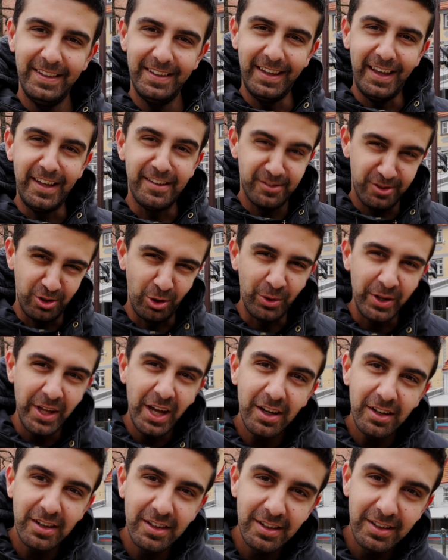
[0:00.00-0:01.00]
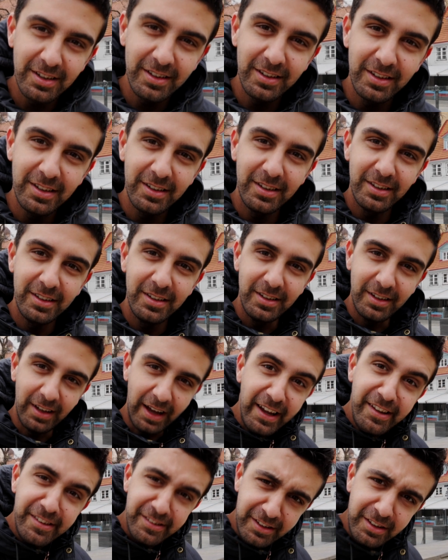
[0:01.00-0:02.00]
Estonia,
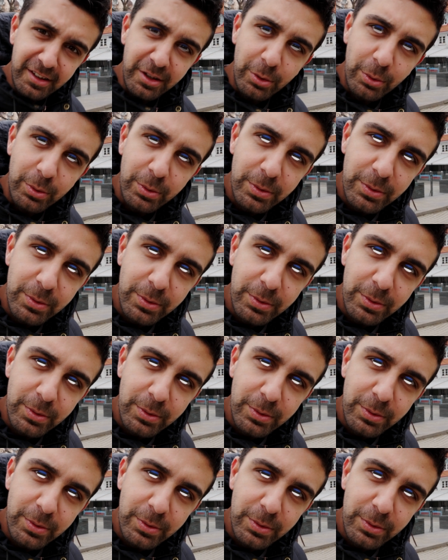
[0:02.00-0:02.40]
I see you.